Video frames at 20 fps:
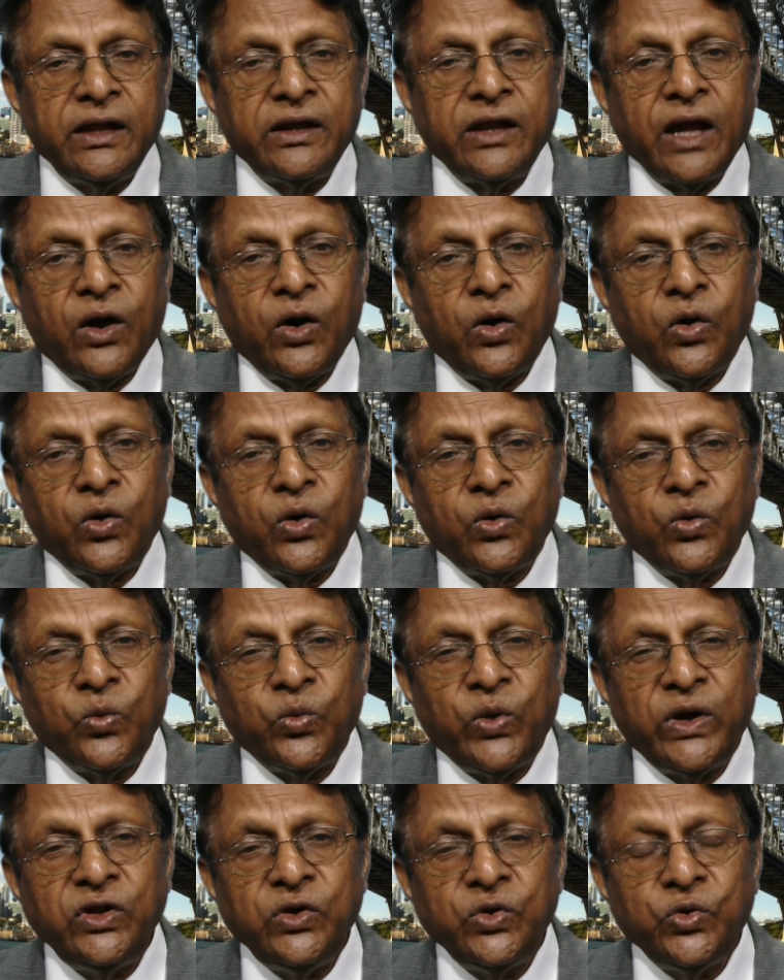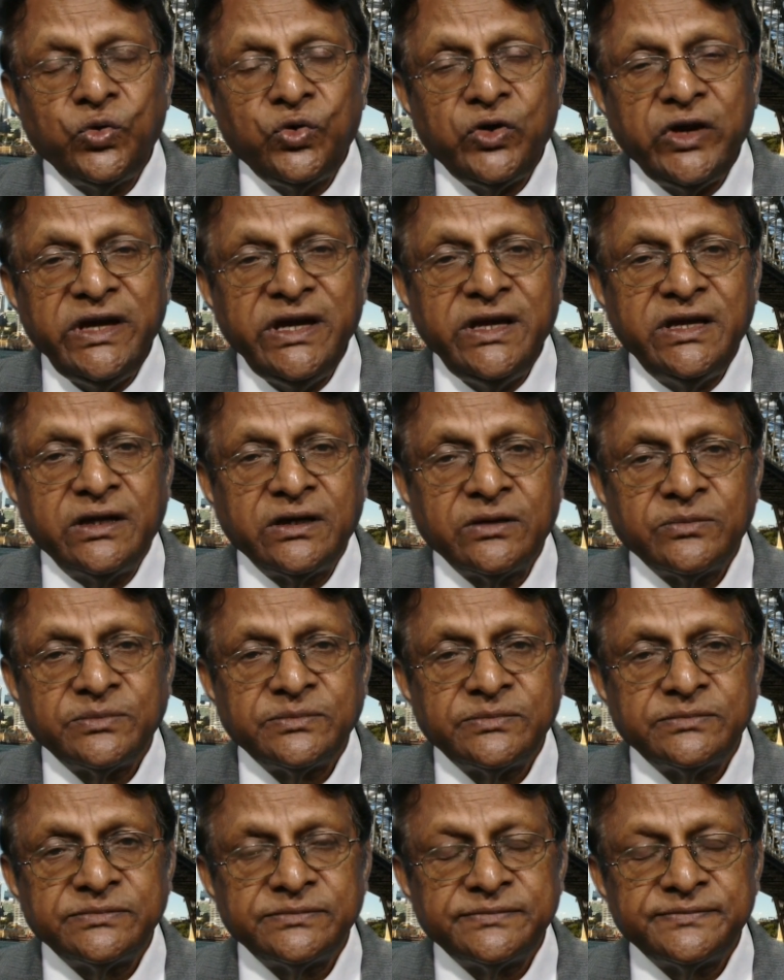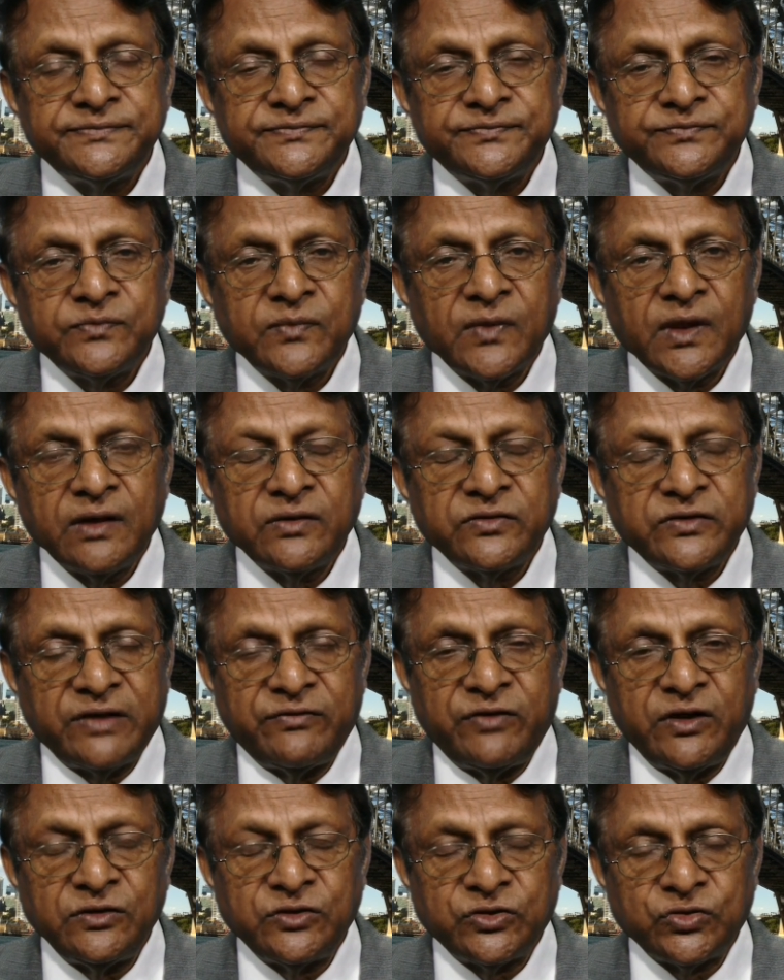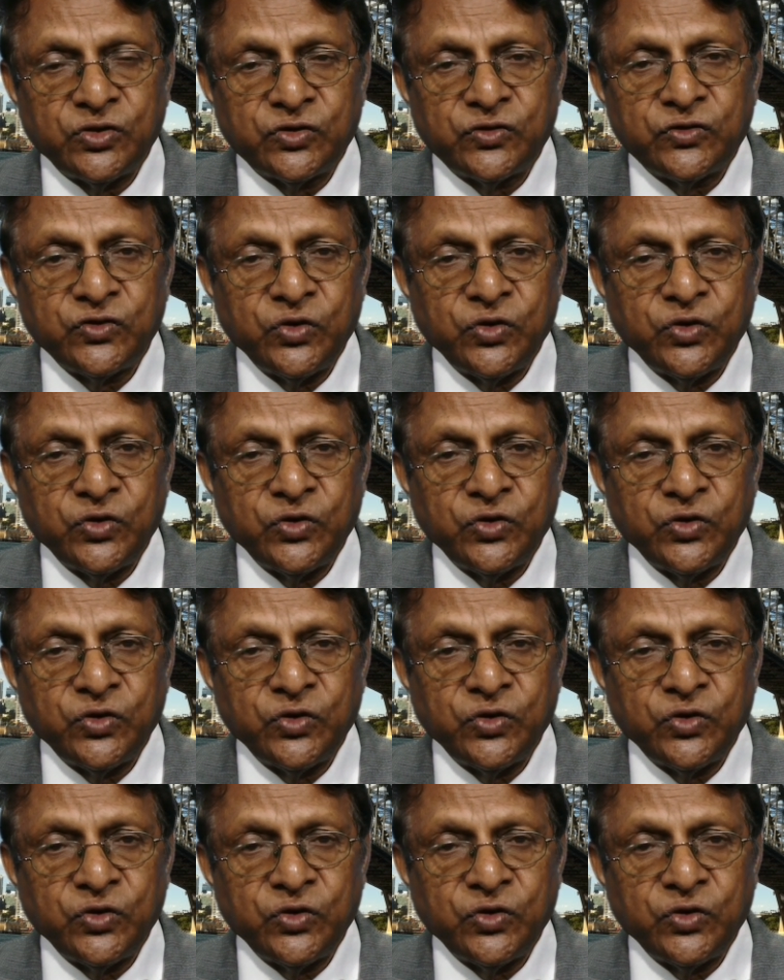Now, when you read several short